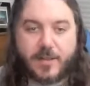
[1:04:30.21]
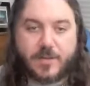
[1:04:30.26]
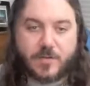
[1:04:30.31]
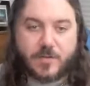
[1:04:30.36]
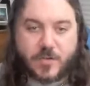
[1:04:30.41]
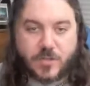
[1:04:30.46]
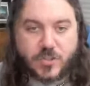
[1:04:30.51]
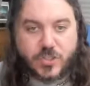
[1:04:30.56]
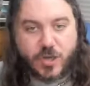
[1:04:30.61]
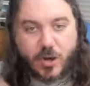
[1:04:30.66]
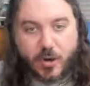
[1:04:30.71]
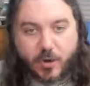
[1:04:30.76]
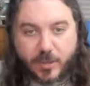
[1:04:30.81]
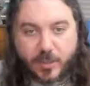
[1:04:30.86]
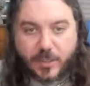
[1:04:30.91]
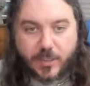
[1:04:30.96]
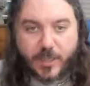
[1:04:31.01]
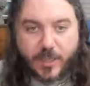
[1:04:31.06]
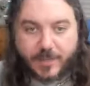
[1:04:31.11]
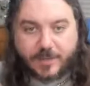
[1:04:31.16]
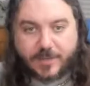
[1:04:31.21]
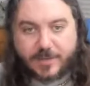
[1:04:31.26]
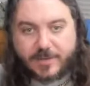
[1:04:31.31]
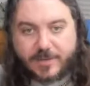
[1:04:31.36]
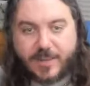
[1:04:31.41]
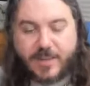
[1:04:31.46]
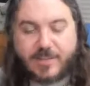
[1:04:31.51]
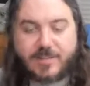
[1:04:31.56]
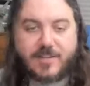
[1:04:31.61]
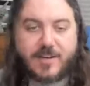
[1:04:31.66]
There's a joke in, like, the
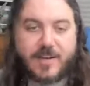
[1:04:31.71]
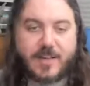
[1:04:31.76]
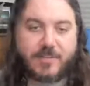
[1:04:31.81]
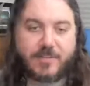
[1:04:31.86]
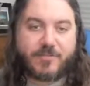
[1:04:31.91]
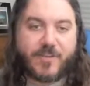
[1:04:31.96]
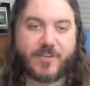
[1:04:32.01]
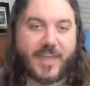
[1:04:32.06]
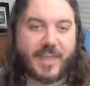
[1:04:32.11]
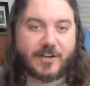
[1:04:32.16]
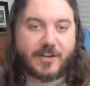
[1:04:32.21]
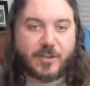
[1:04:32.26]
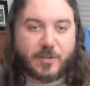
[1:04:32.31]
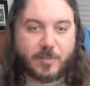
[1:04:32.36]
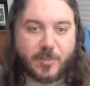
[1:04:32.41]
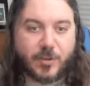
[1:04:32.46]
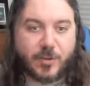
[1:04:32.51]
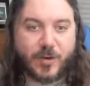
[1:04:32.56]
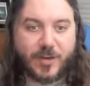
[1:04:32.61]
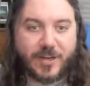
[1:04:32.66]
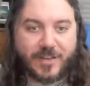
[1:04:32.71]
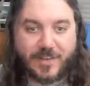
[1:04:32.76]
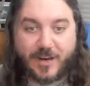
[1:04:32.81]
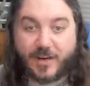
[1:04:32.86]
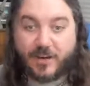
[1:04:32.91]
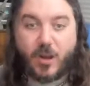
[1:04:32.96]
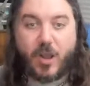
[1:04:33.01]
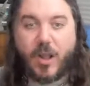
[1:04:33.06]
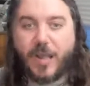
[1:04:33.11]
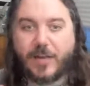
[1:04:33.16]
Destiny fan community
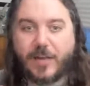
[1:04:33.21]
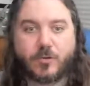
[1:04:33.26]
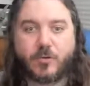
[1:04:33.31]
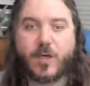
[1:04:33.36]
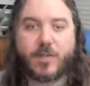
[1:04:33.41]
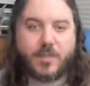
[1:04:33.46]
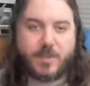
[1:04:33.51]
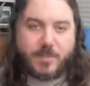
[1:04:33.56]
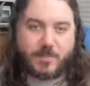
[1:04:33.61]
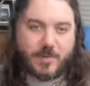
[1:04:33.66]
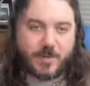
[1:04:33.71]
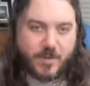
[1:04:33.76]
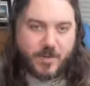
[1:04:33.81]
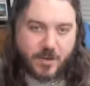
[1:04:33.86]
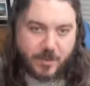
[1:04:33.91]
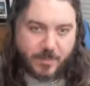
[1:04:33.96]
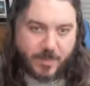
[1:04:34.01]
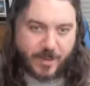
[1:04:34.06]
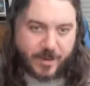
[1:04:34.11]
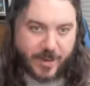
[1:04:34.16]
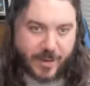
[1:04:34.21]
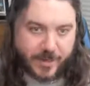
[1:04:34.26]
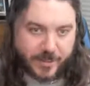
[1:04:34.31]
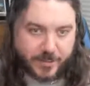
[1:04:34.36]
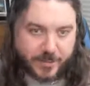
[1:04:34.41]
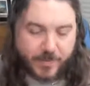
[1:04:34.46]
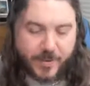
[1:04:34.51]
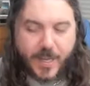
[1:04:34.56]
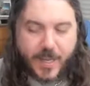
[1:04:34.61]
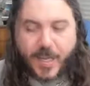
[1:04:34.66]
that I do nothing but talk about
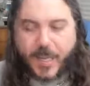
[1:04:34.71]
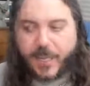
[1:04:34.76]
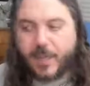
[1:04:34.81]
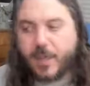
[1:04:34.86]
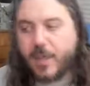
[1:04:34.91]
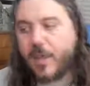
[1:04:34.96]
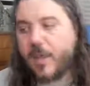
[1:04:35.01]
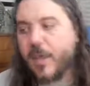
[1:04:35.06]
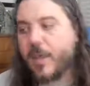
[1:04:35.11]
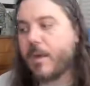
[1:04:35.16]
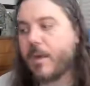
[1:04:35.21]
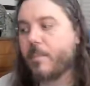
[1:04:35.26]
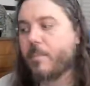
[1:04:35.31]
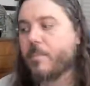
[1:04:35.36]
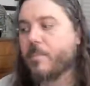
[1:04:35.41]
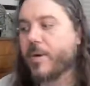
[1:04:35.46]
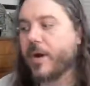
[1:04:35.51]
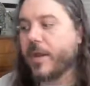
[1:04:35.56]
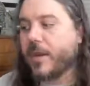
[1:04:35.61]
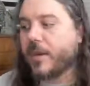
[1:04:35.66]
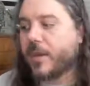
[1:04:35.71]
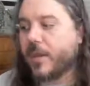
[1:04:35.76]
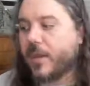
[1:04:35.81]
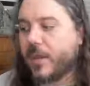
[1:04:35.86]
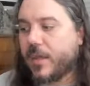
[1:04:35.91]
Occupy, but